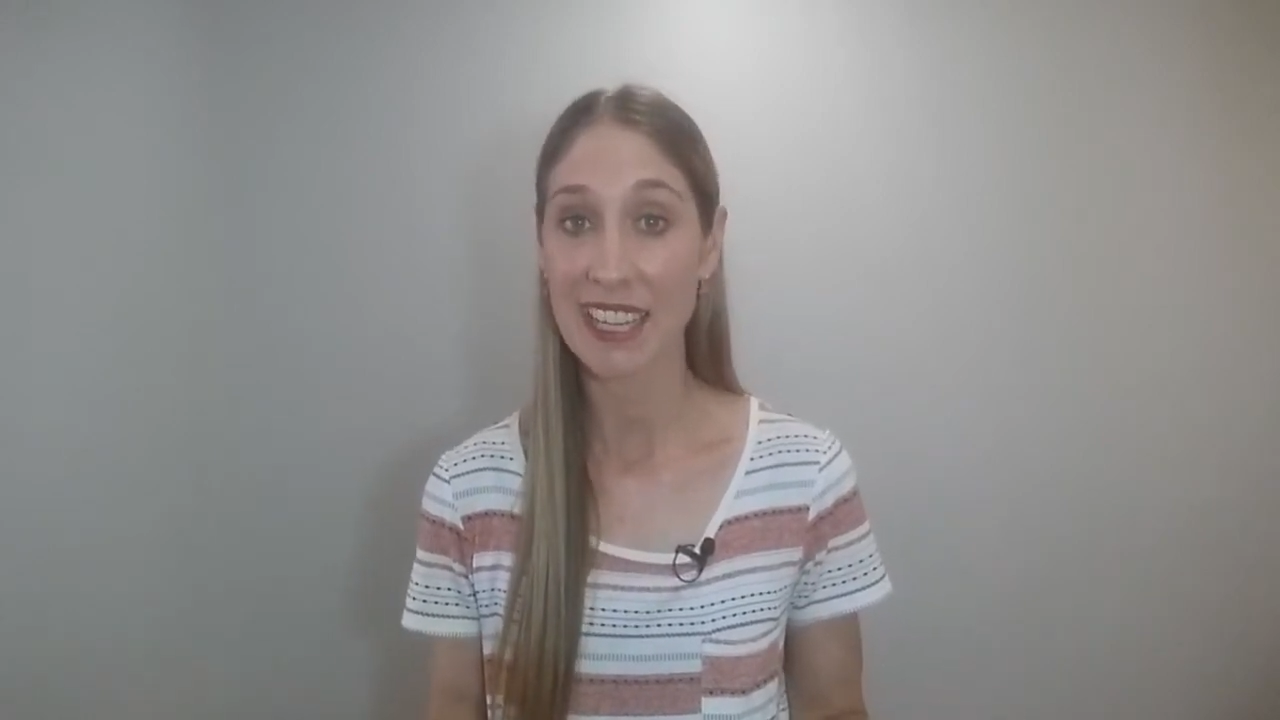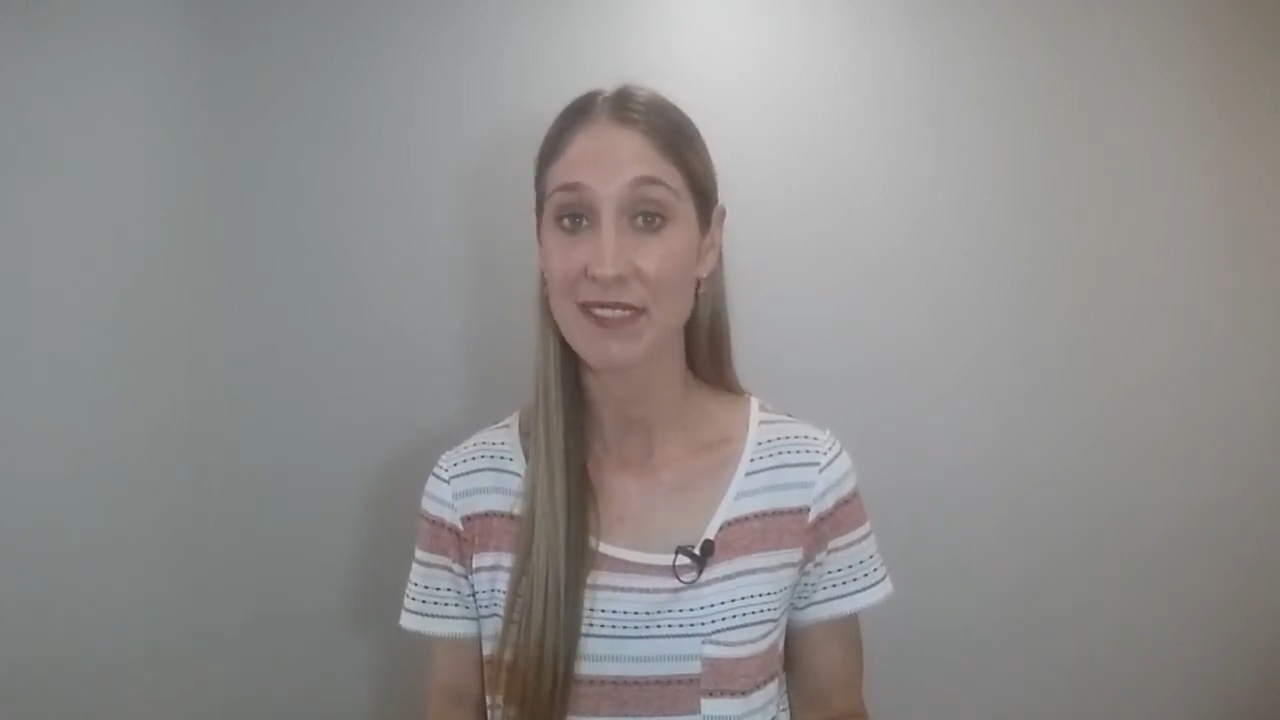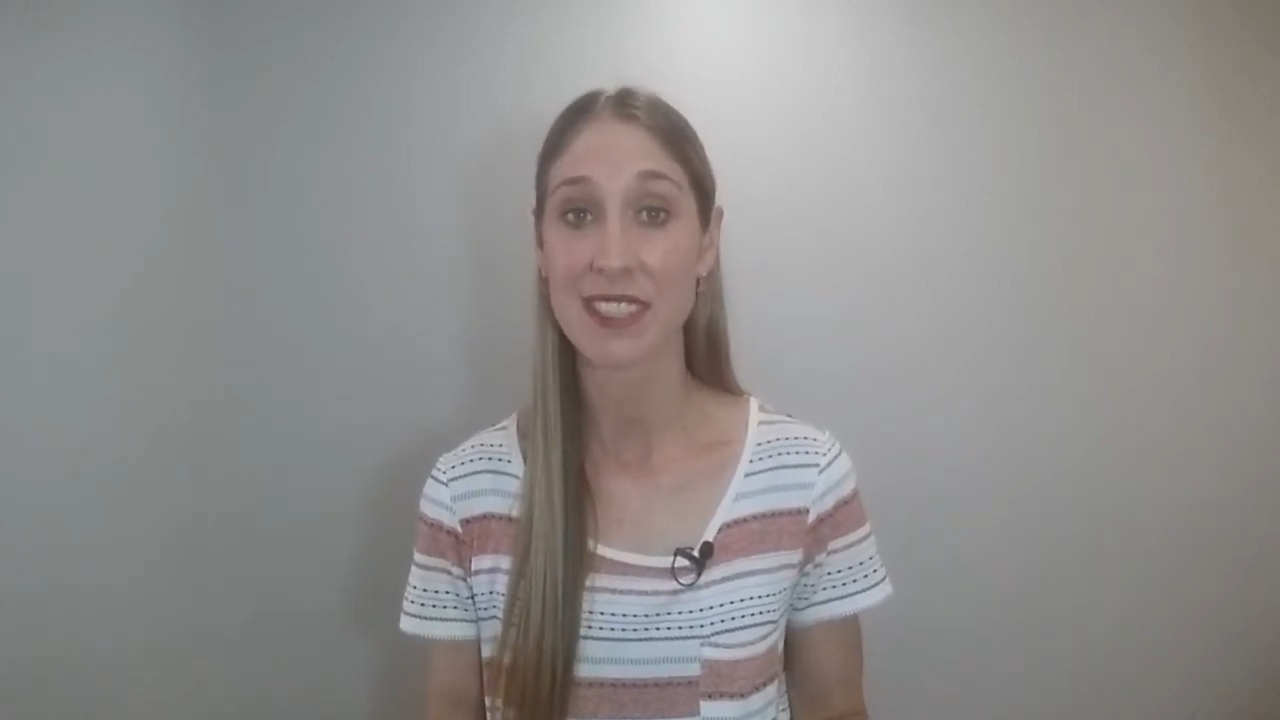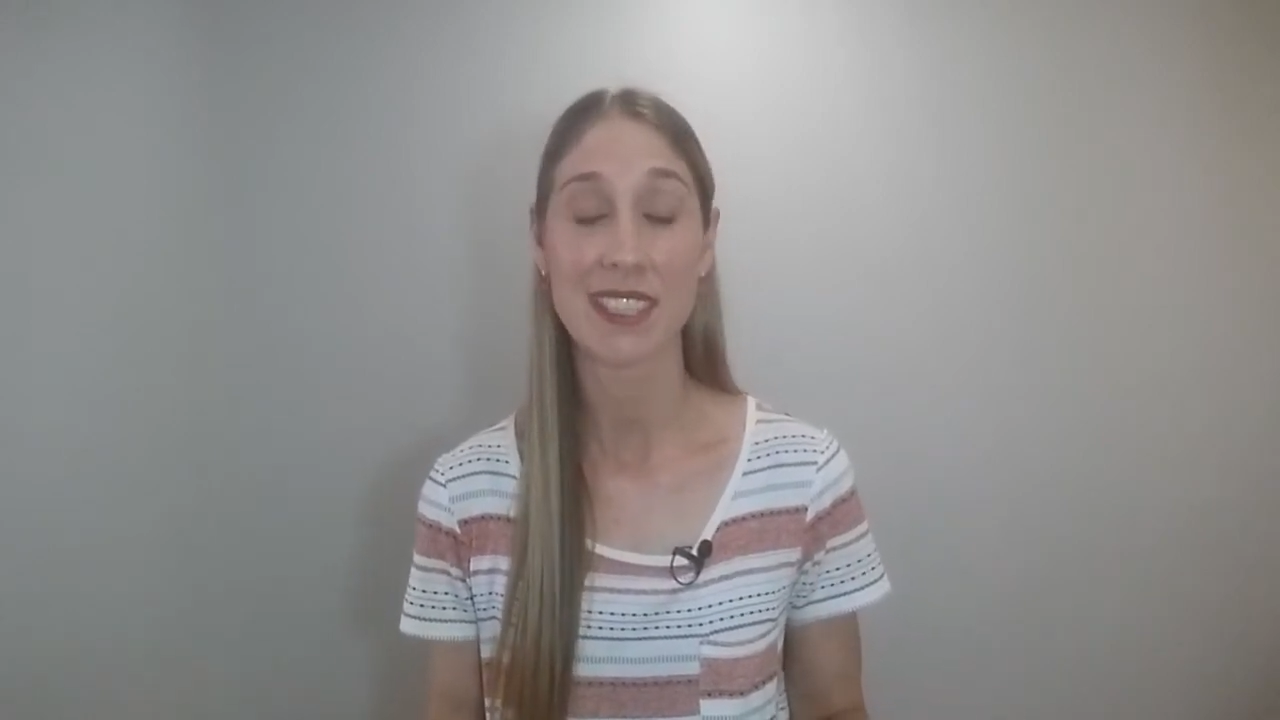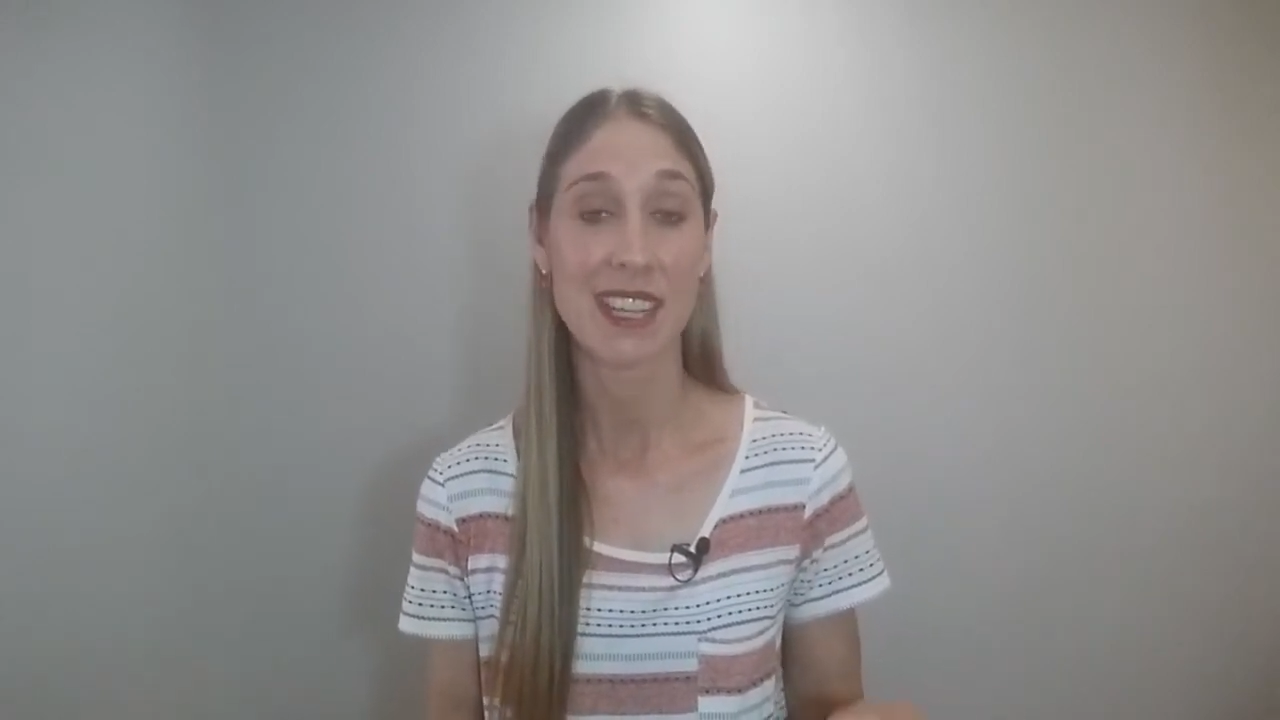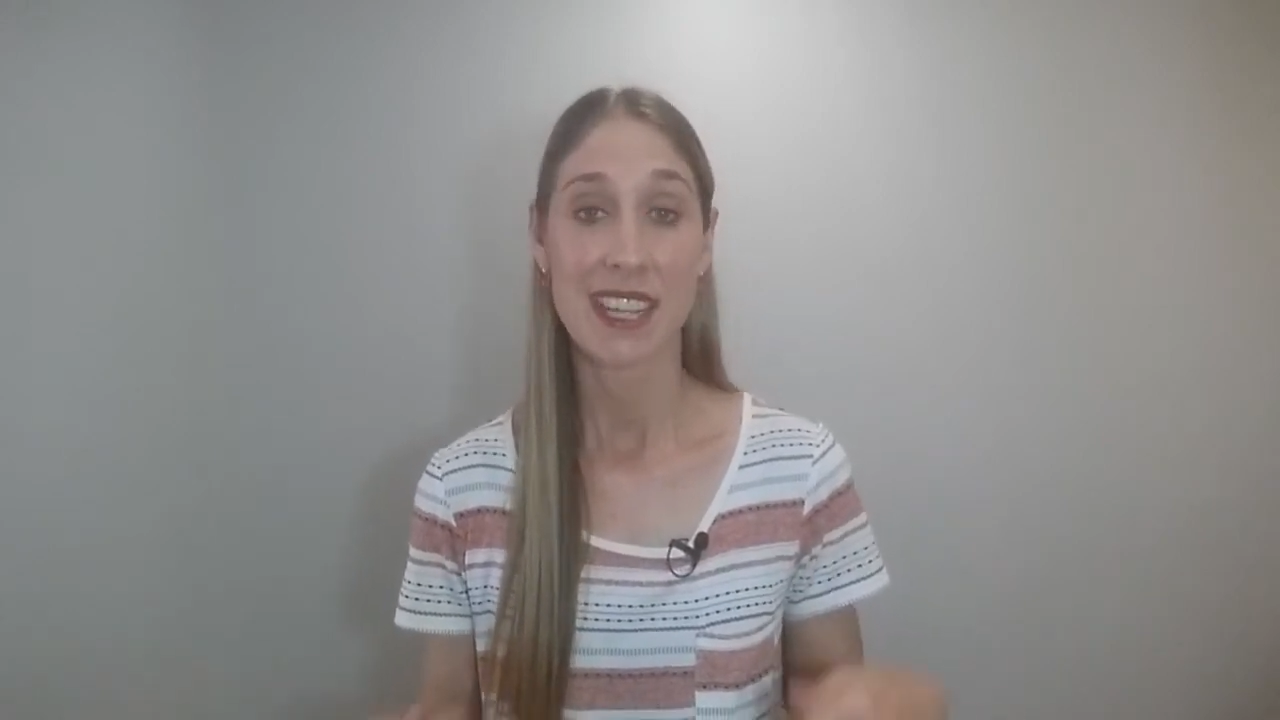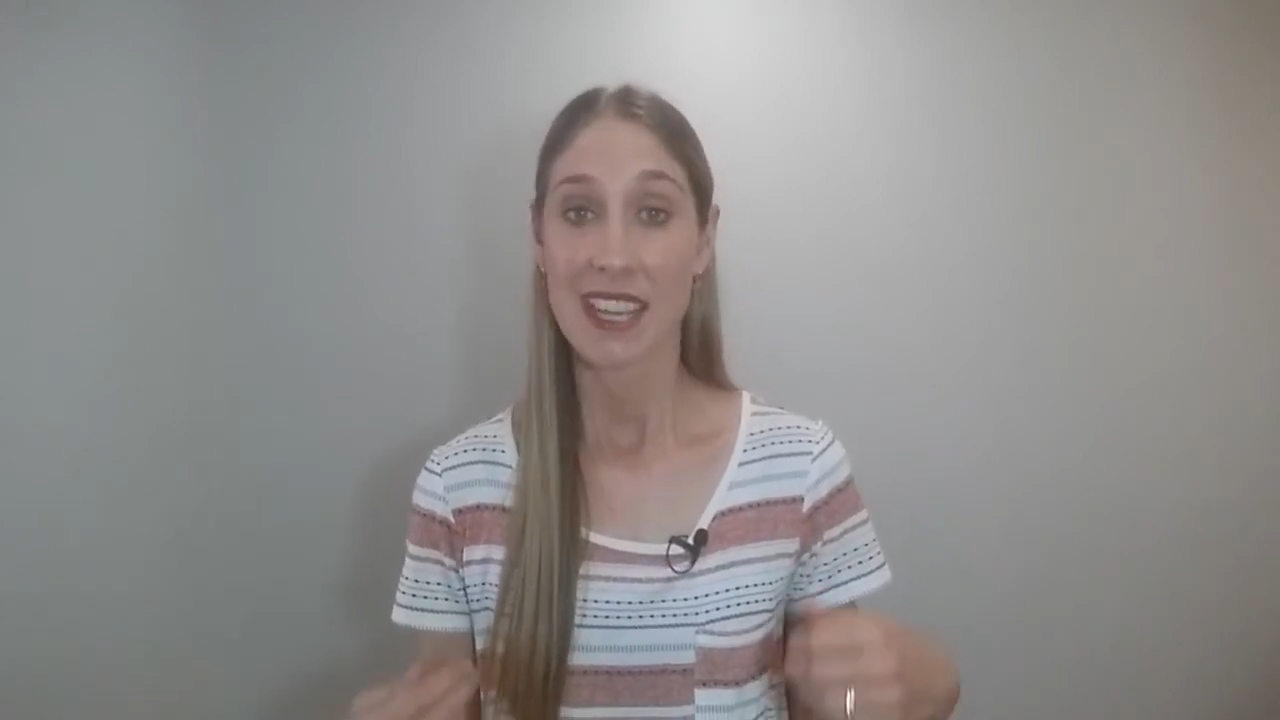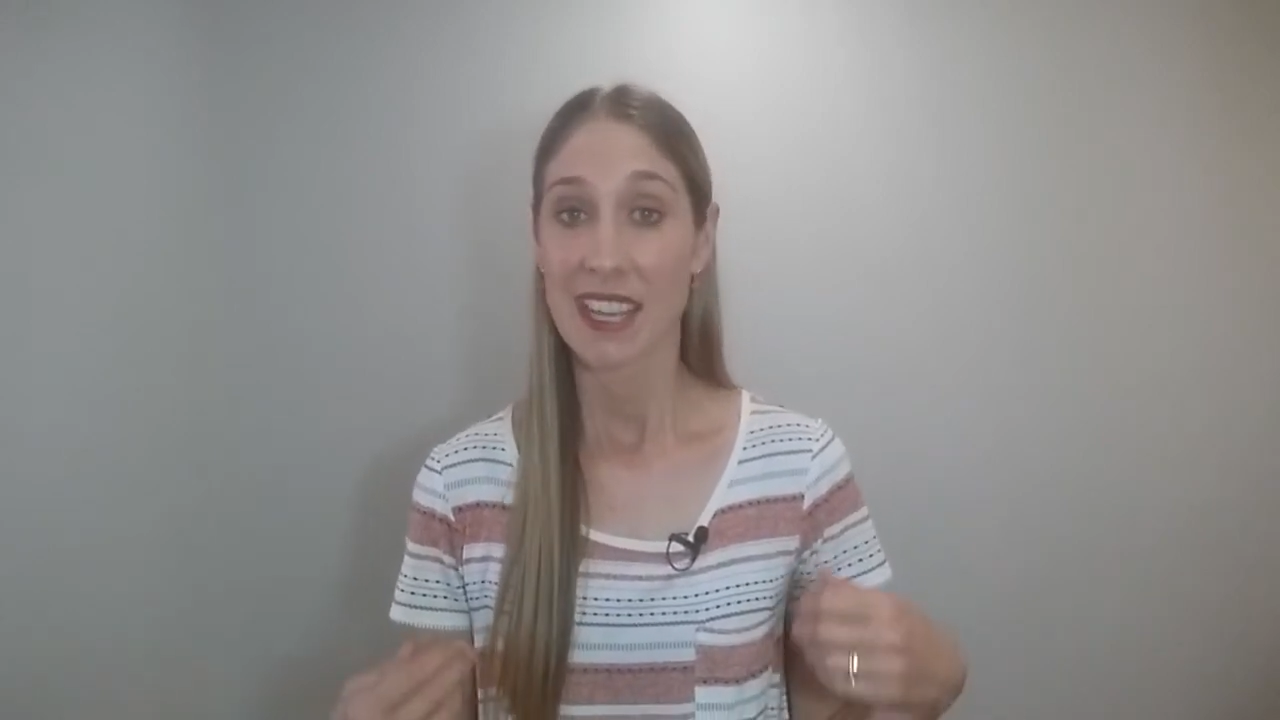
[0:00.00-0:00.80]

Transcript: even